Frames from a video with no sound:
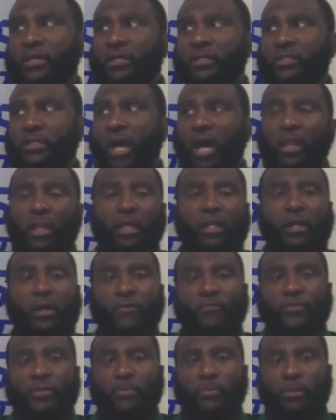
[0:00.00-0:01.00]
y'all are
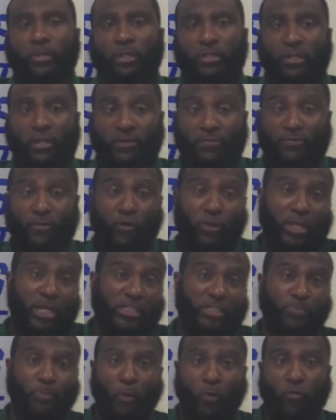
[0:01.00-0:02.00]
comfortable enough or y'all
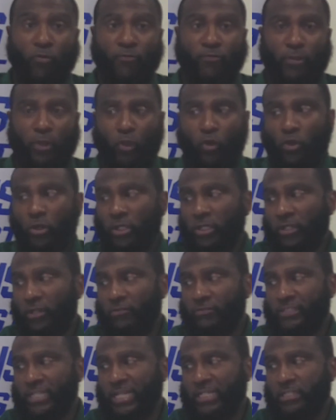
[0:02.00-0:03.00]
spoke for long
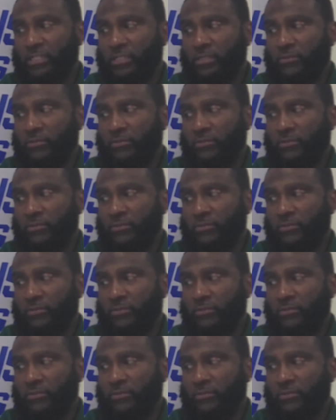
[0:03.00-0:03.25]
enough that